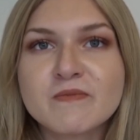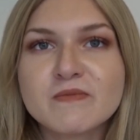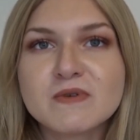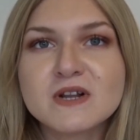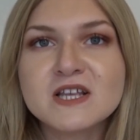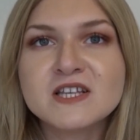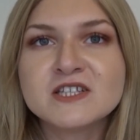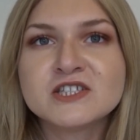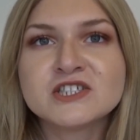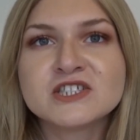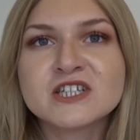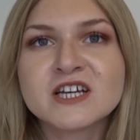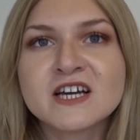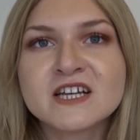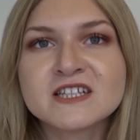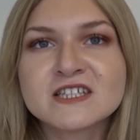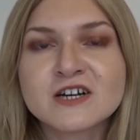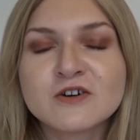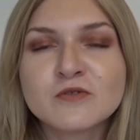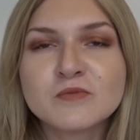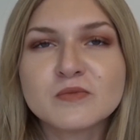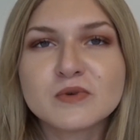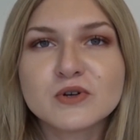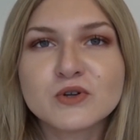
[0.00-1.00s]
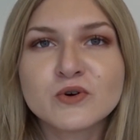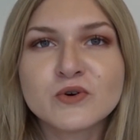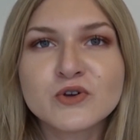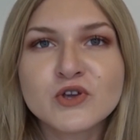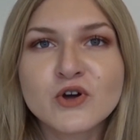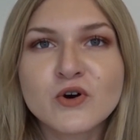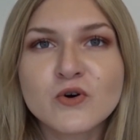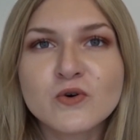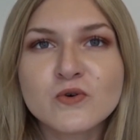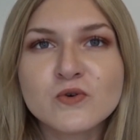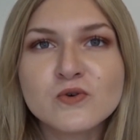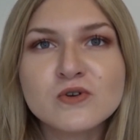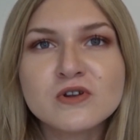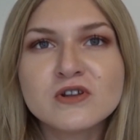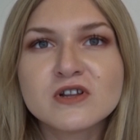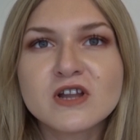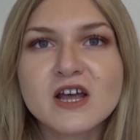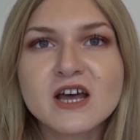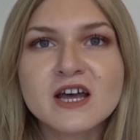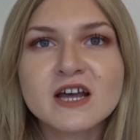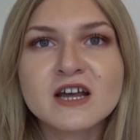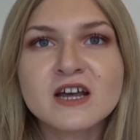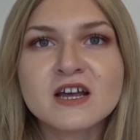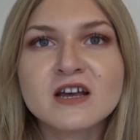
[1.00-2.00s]
Please share down below your
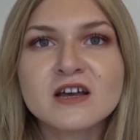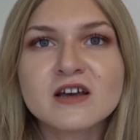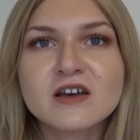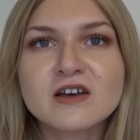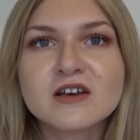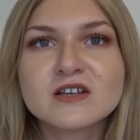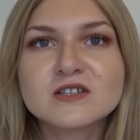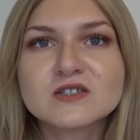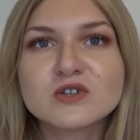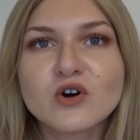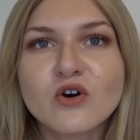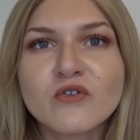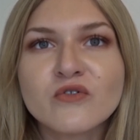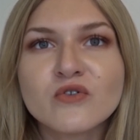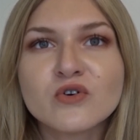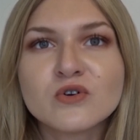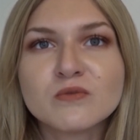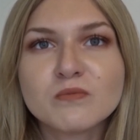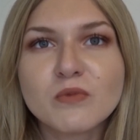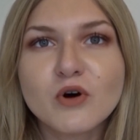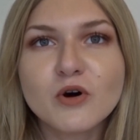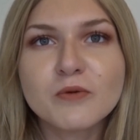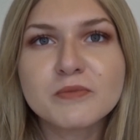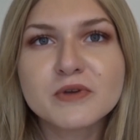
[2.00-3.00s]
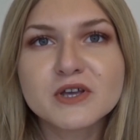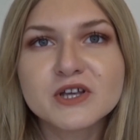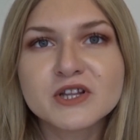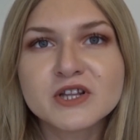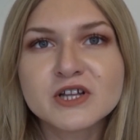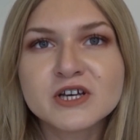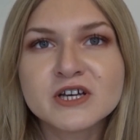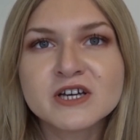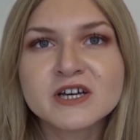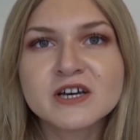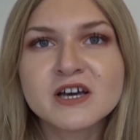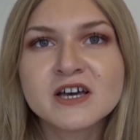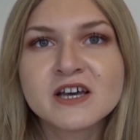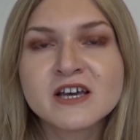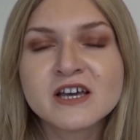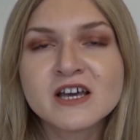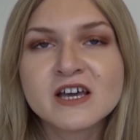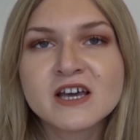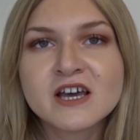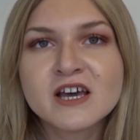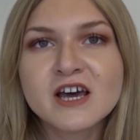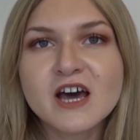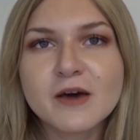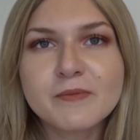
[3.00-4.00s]
own sort of unpopular
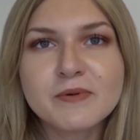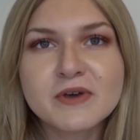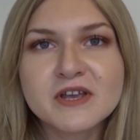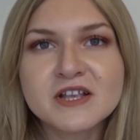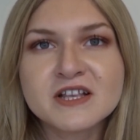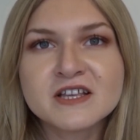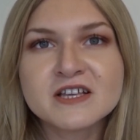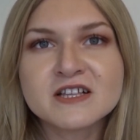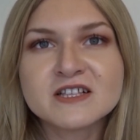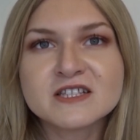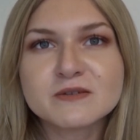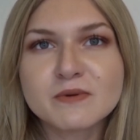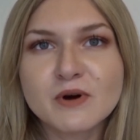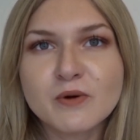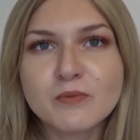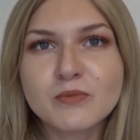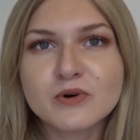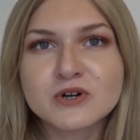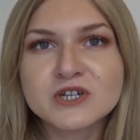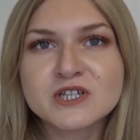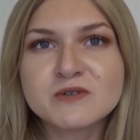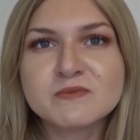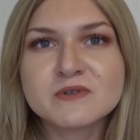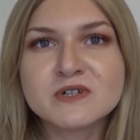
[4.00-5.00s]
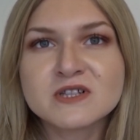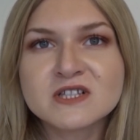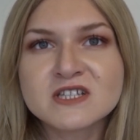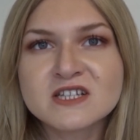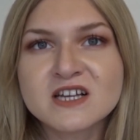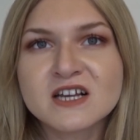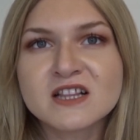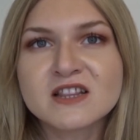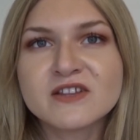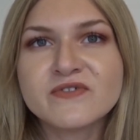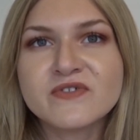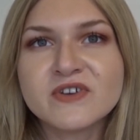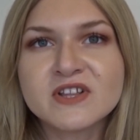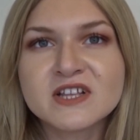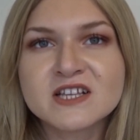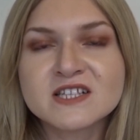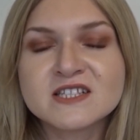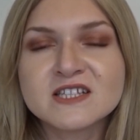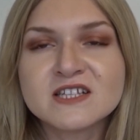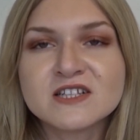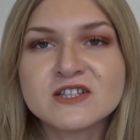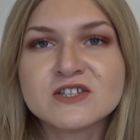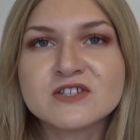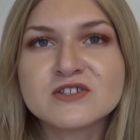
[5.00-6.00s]
opinions about bodybuilding and the
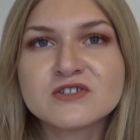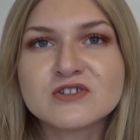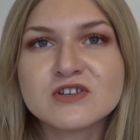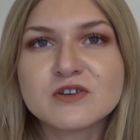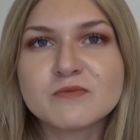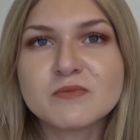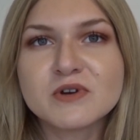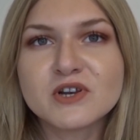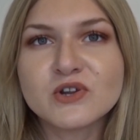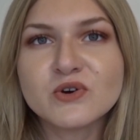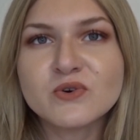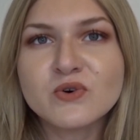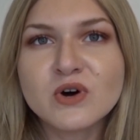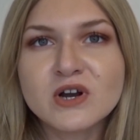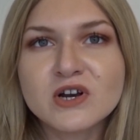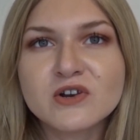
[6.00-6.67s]
fitness industry below.